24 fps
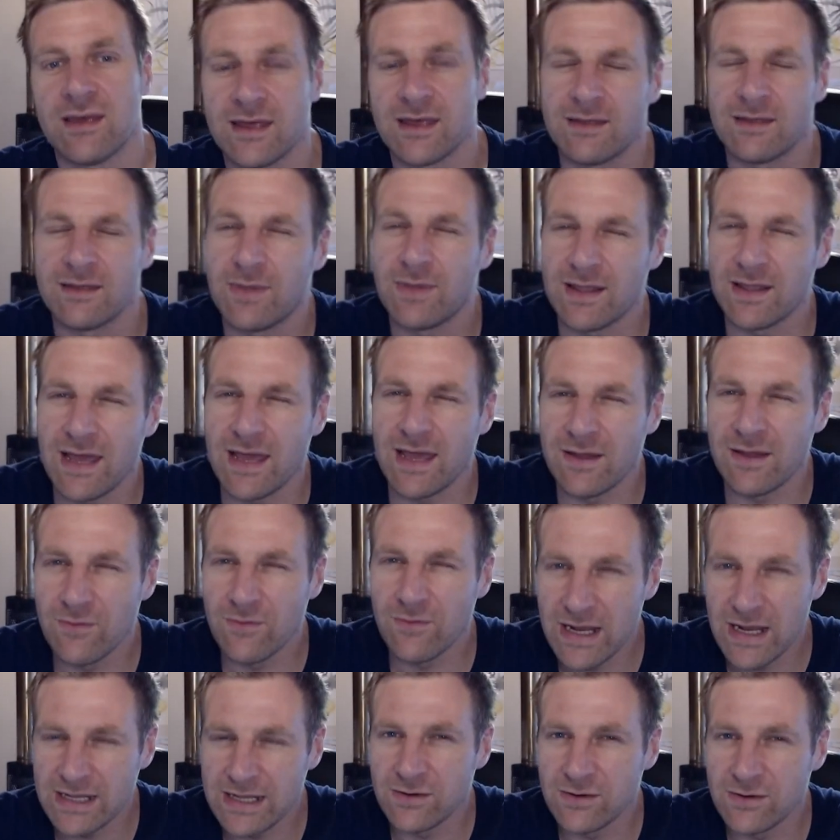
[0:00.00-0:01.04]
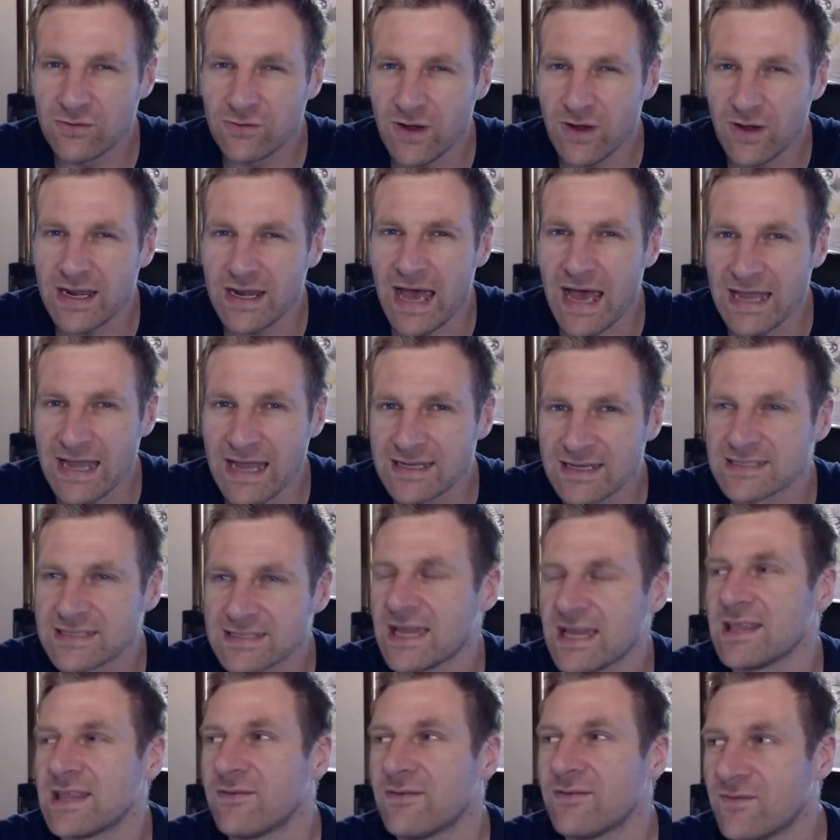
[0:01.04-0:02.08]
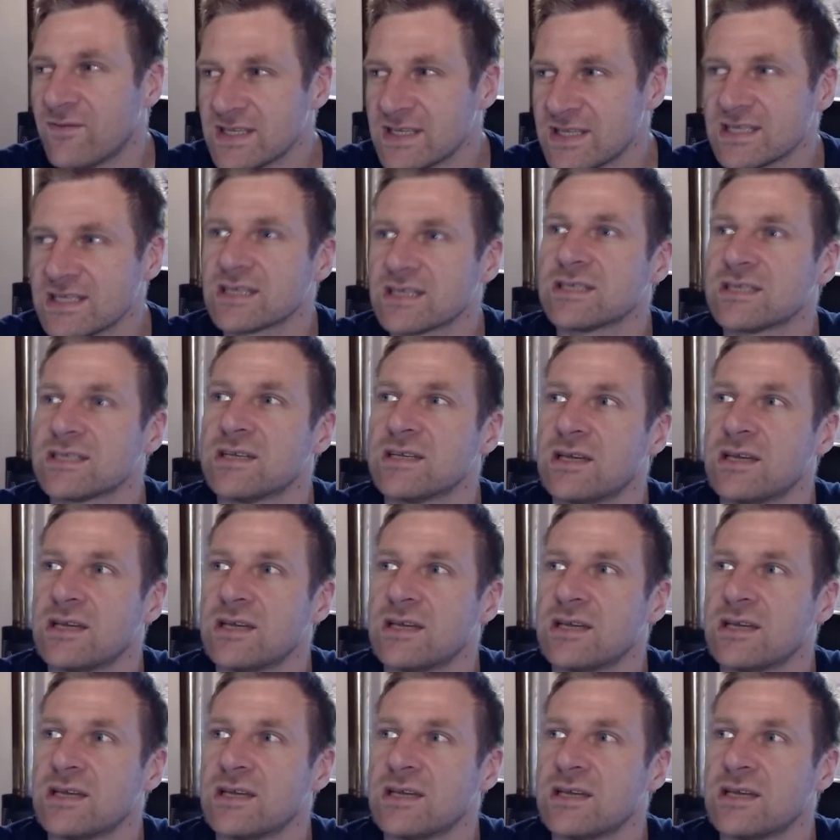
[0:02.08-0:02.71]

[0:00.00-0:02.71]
but they really do try to understand the physics